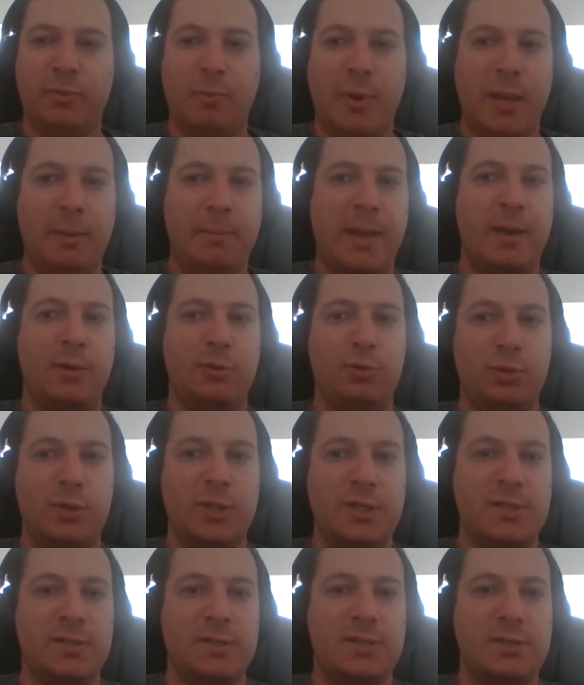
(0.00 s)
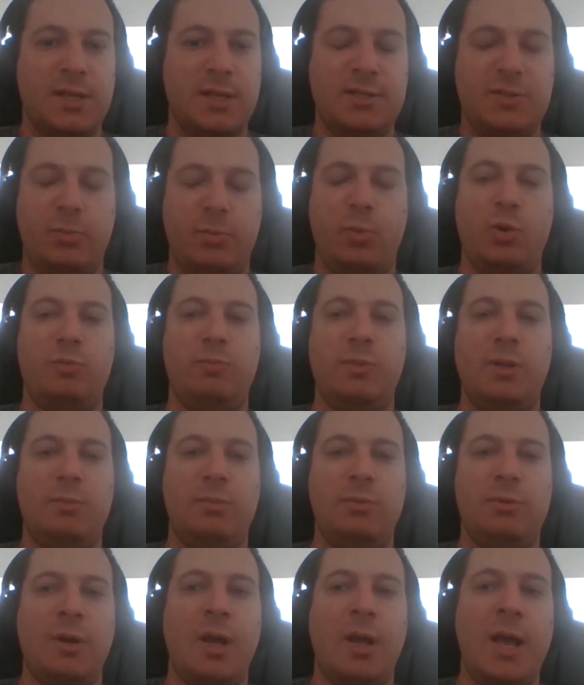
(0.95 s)
my boundaries as a board
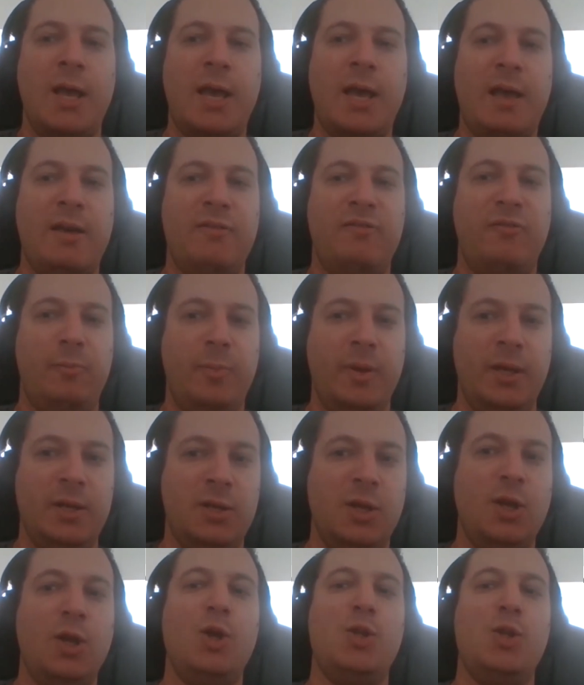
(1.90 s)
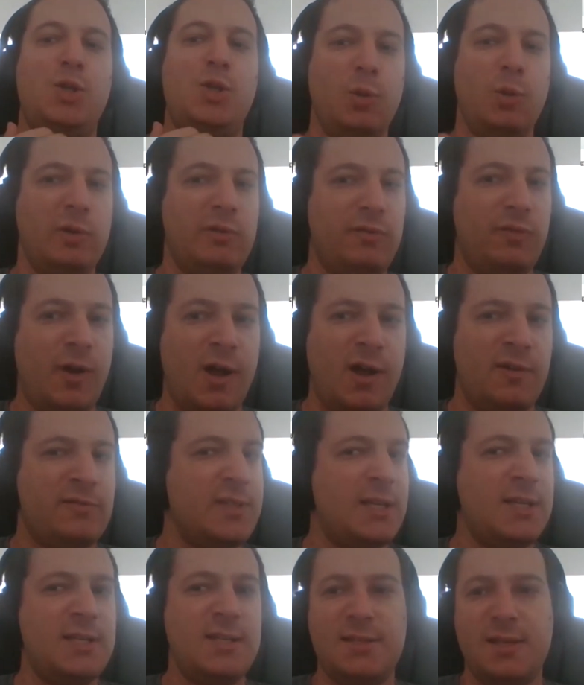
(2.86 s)
member. I have been too
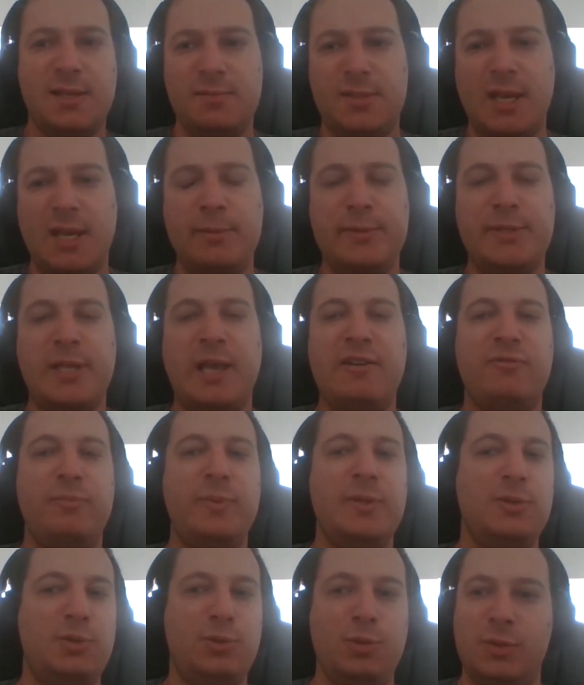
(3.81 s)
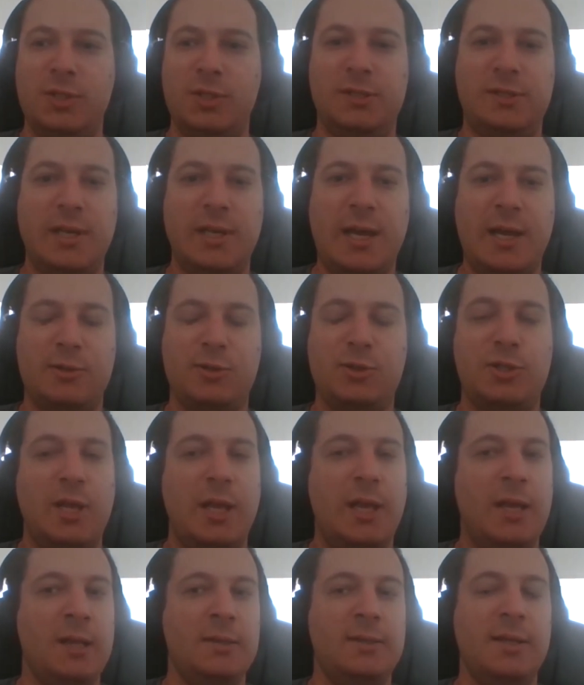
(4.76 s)
involved, and sometimes I've been too detached.
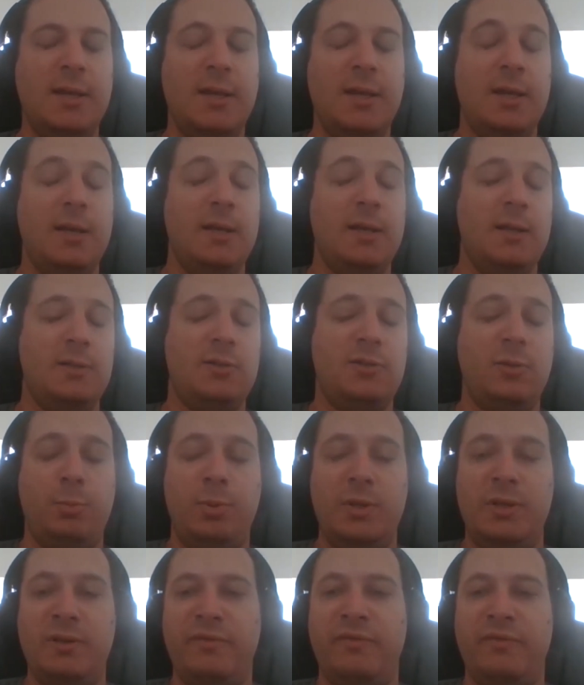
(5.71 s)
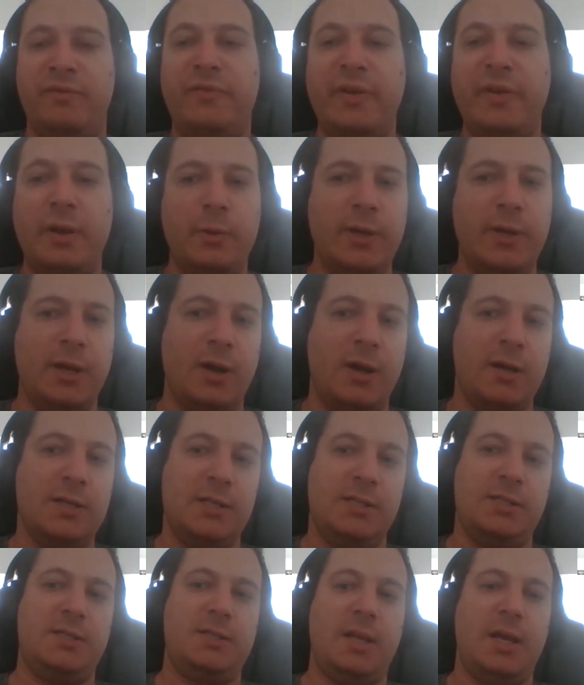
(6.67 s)
And to be very
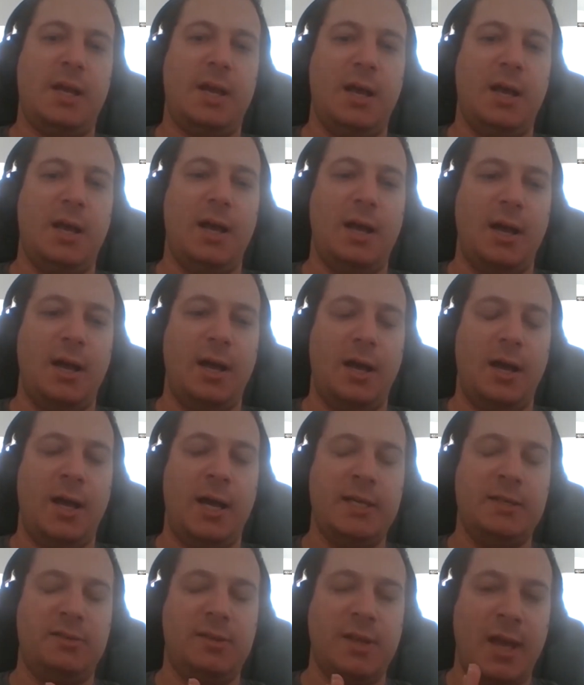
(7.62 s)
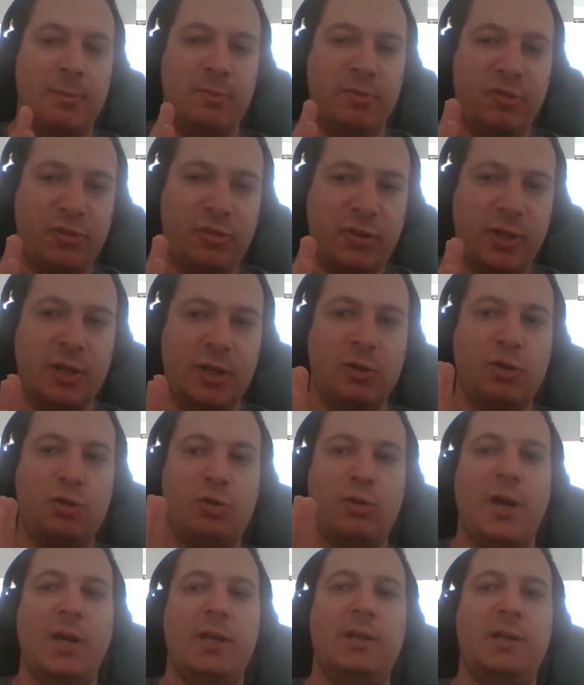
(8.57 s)
honest, I am still
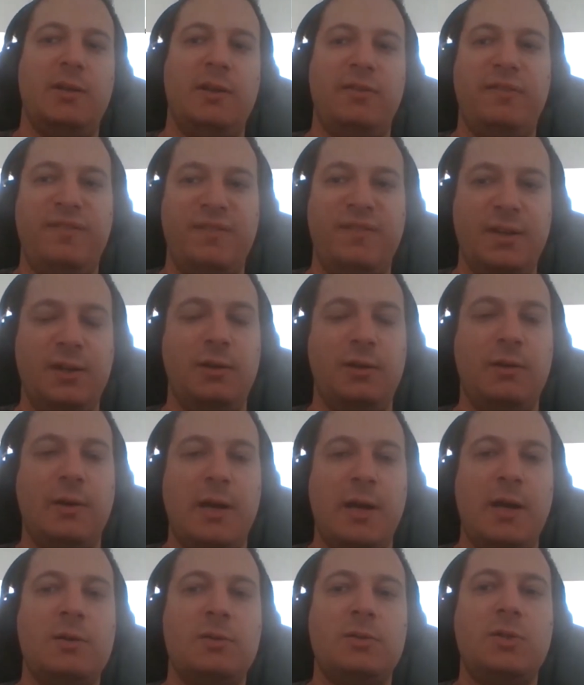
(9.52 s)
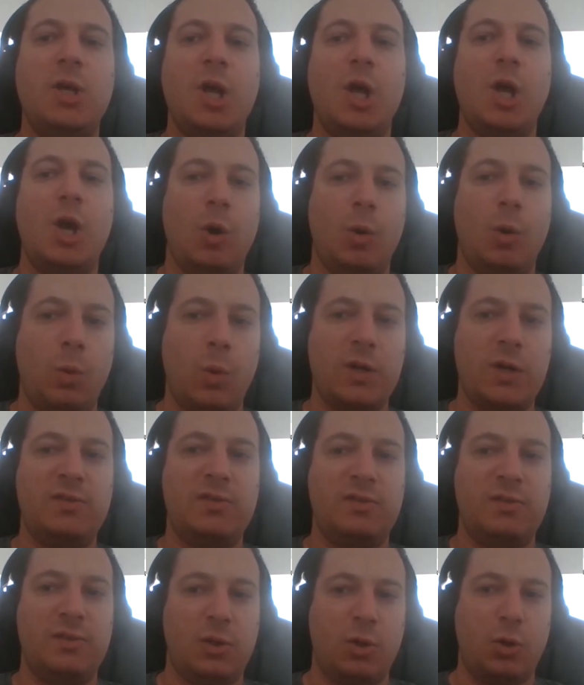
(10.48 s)
trying to figure out
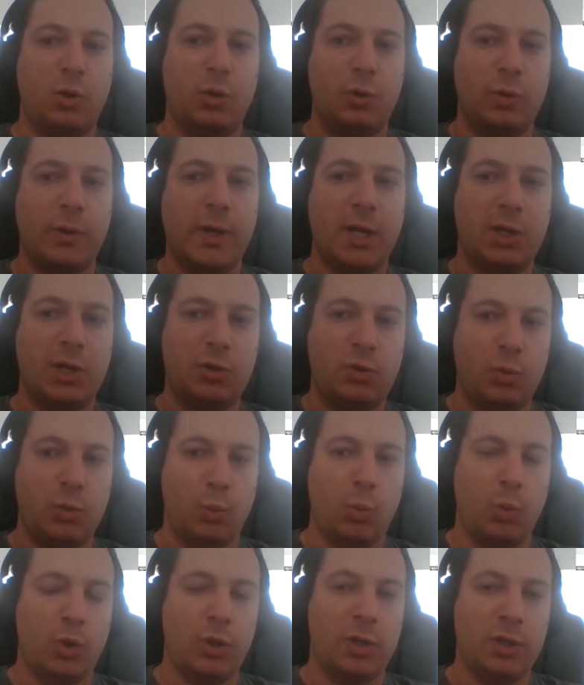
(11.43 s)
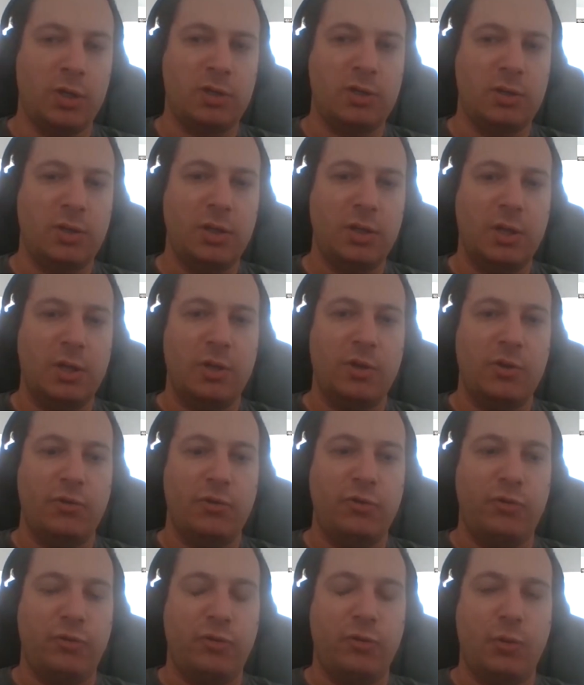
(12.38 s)
what's the correct word
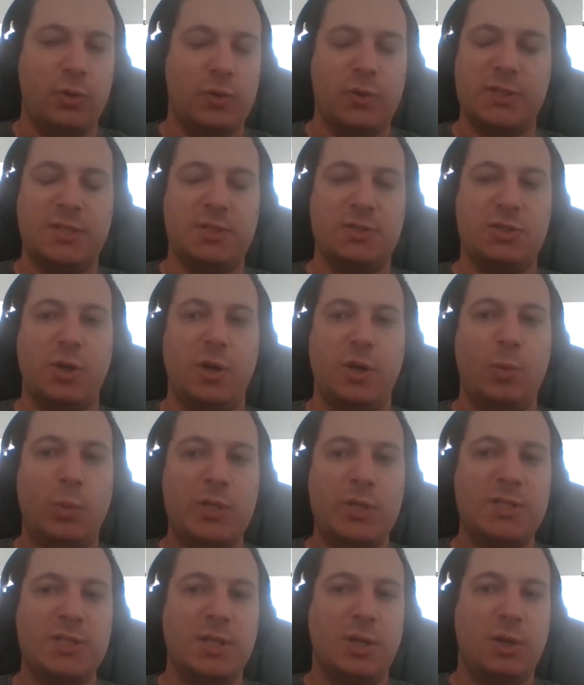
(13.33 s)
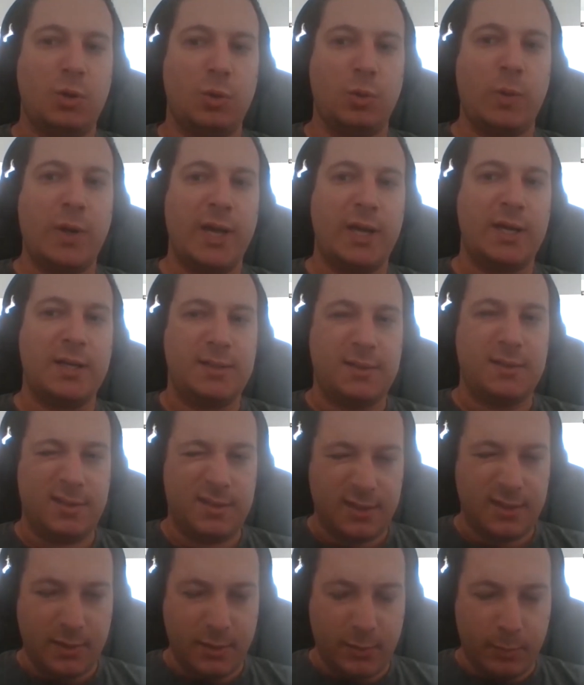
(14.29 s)
for what's sorry what's the
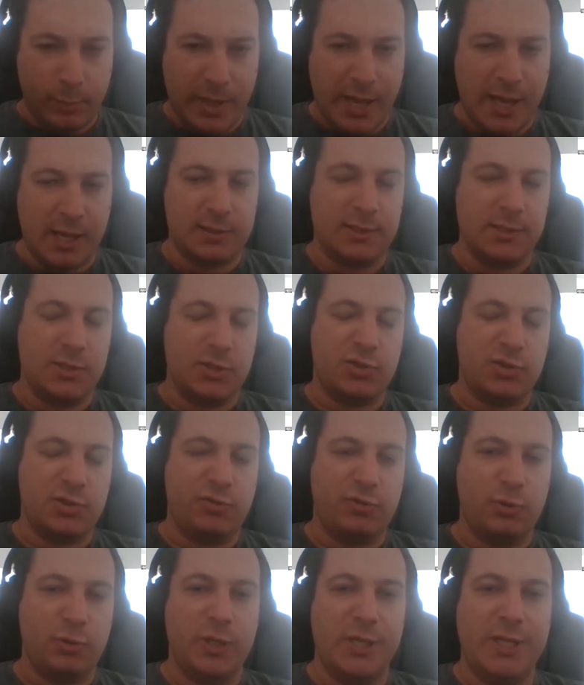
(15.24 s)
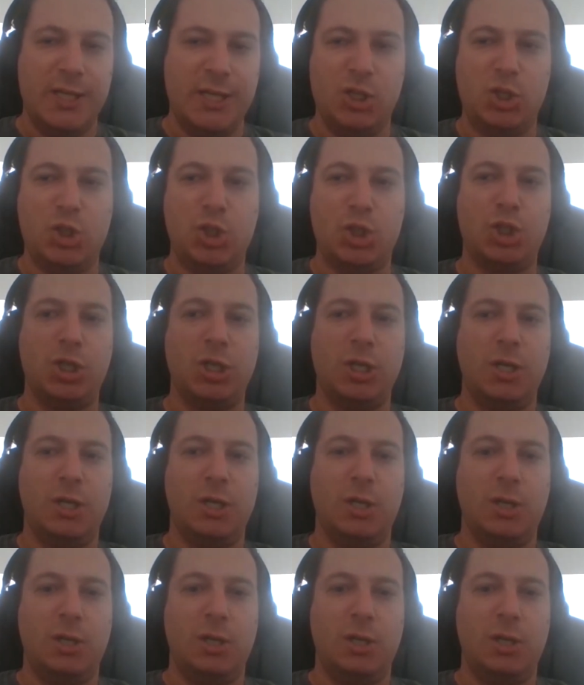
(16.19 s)
correct balance for each right.